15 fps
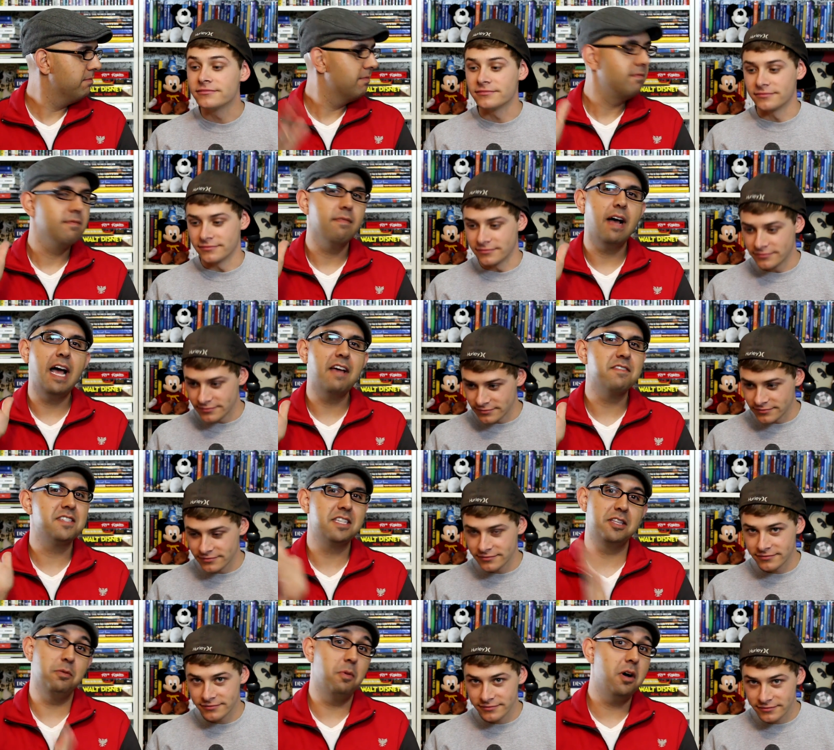Speaker 1: Mm-hmm. I have
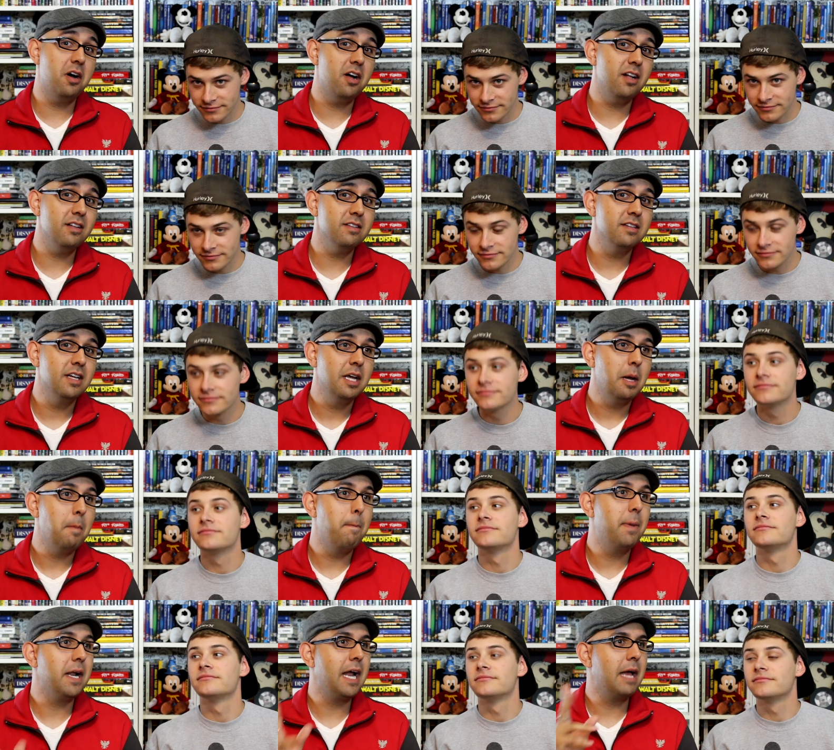seen them all,
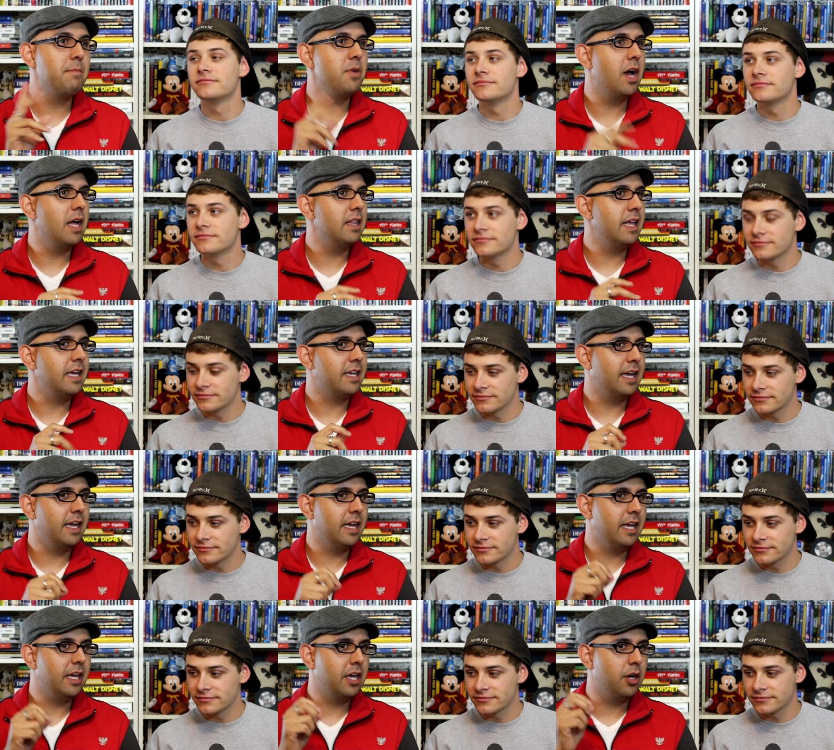but I'm not like
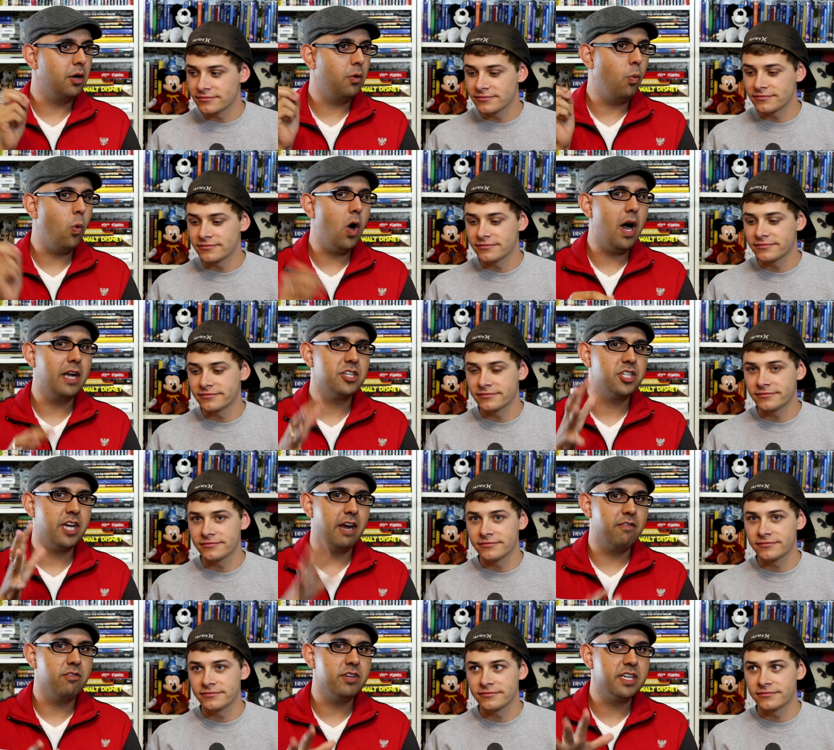a watch
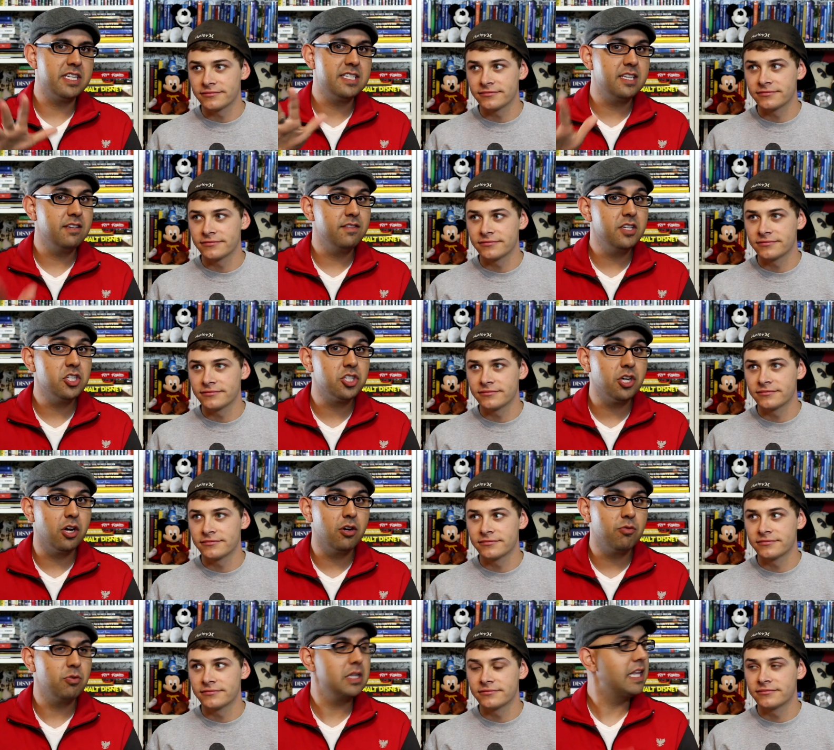every TV
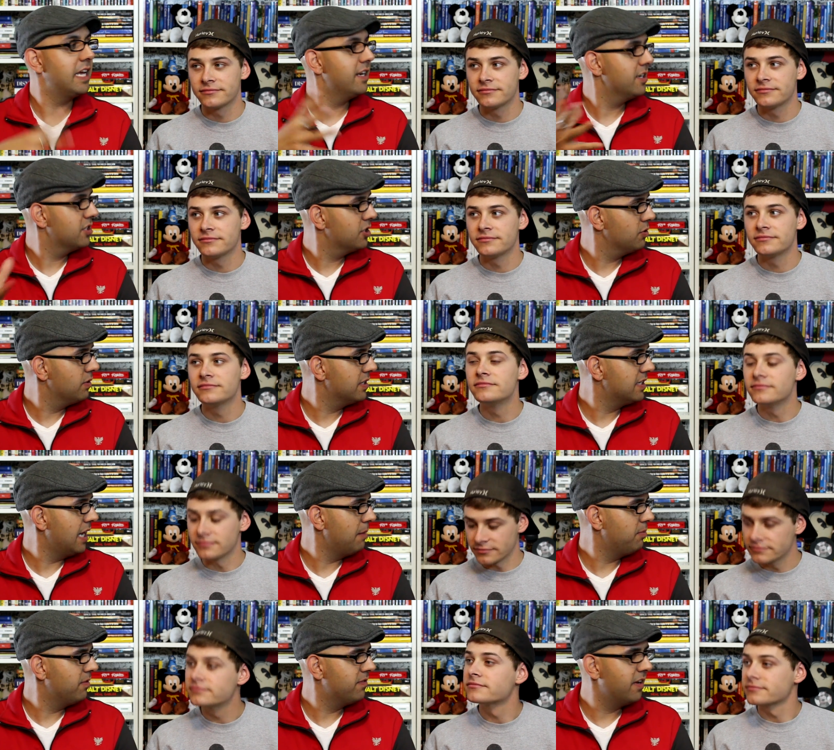show related to it
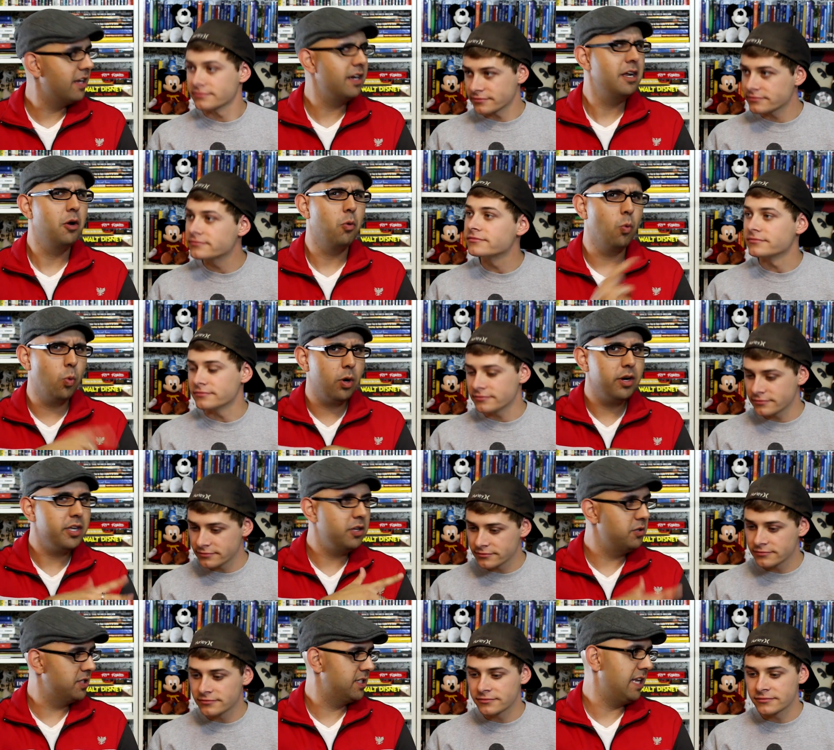type of fan. Mm-hmm. Where do
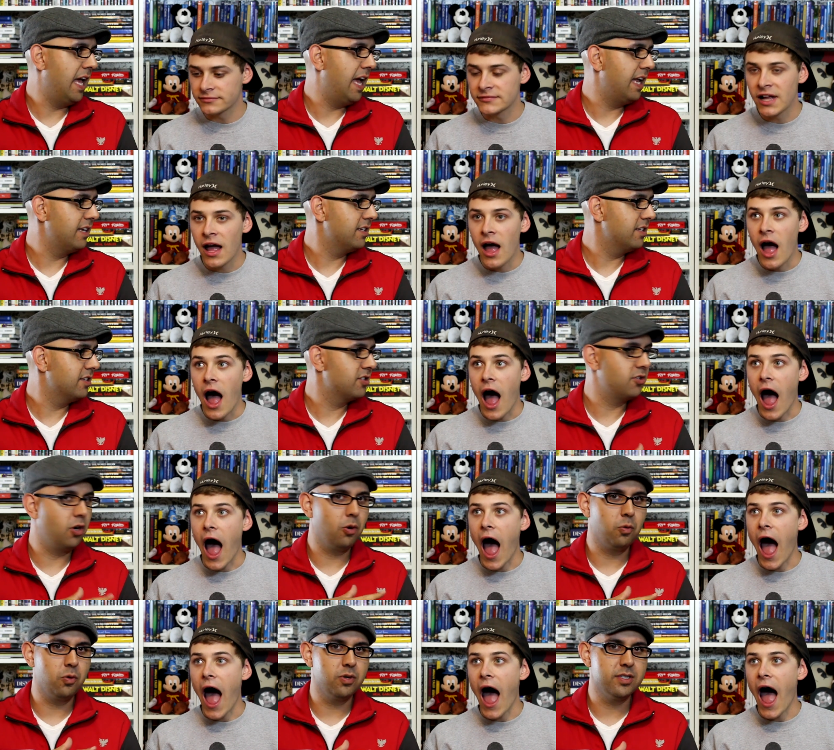you stand in the
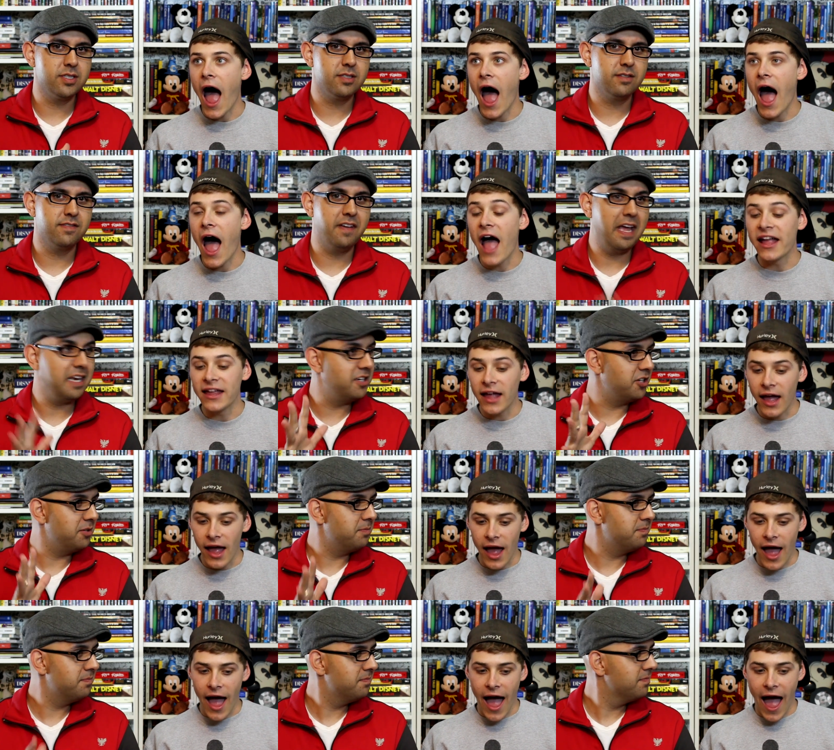Star Wars
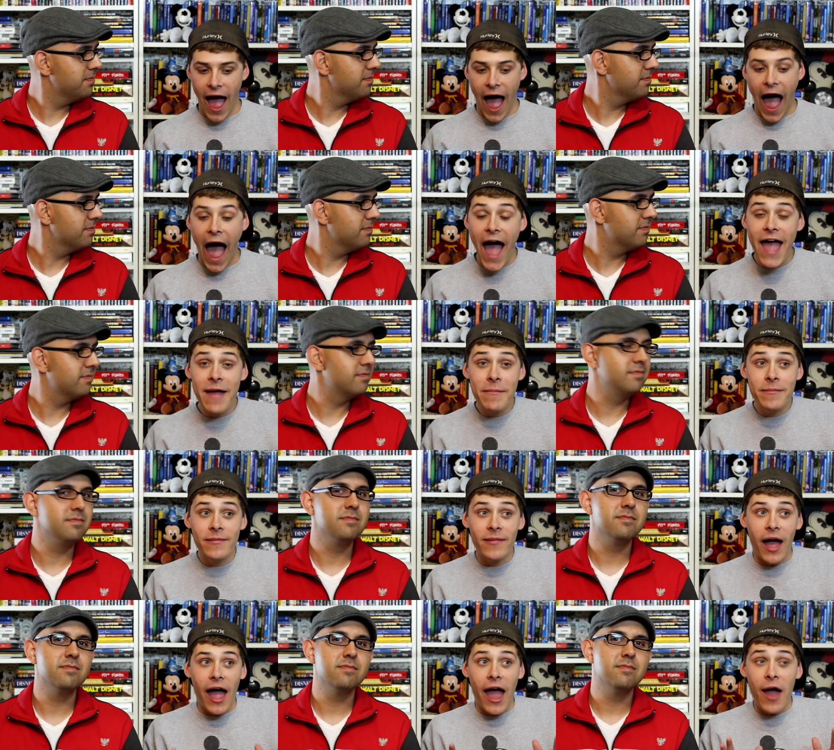fandom?
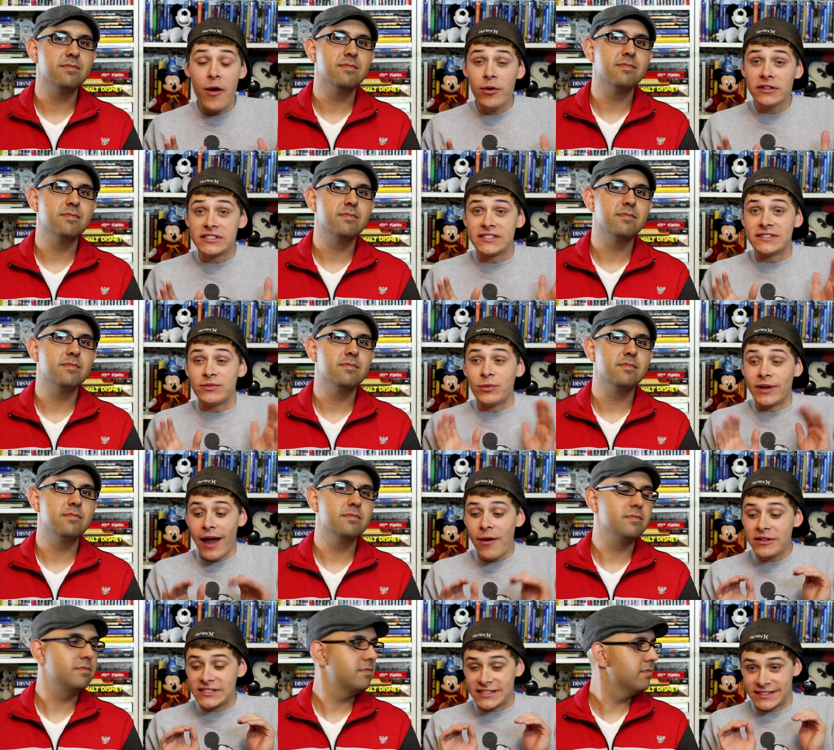When I was
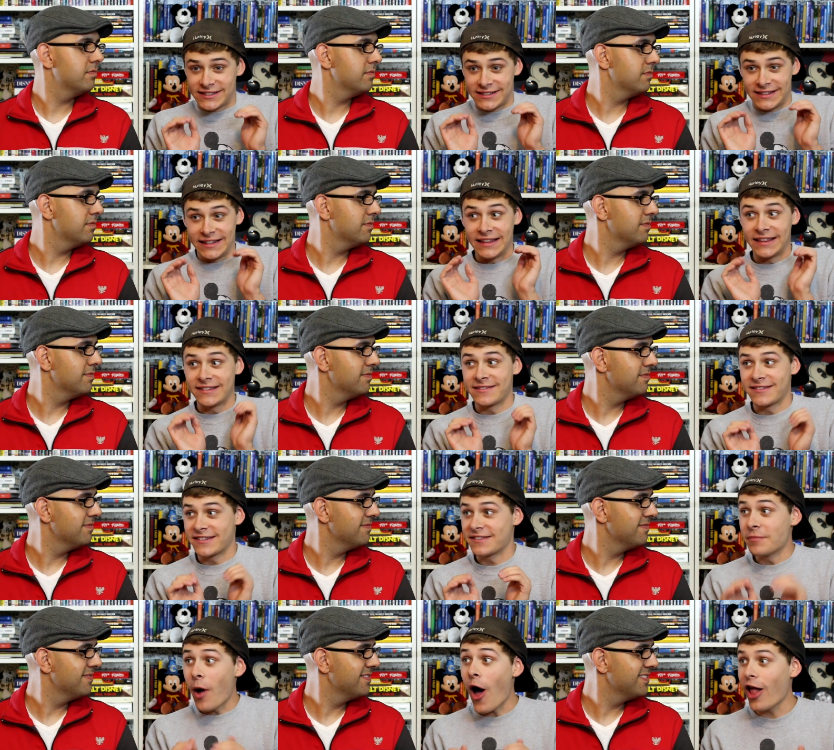
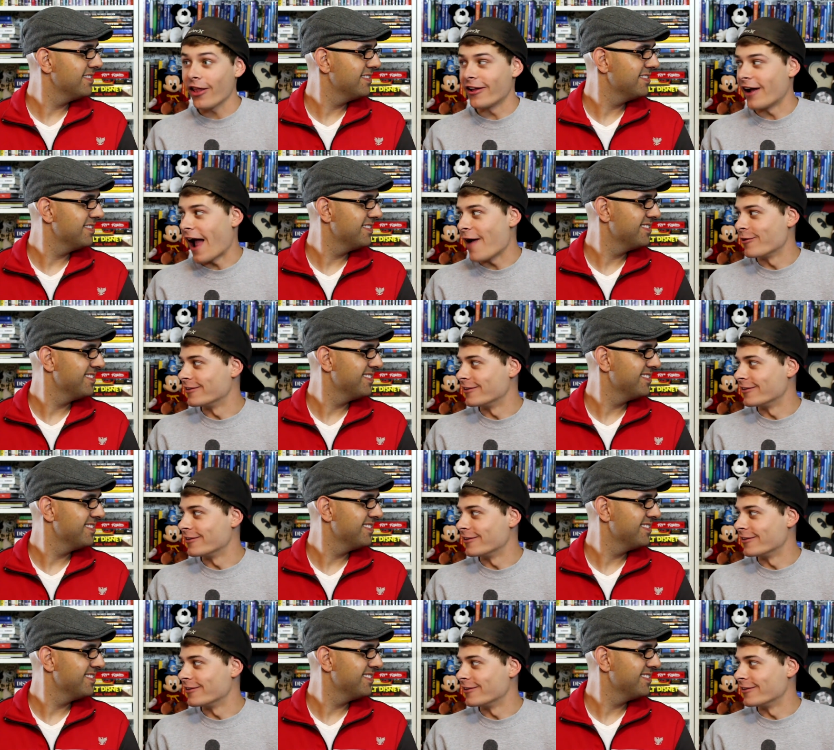
Speaker 2: smaller, I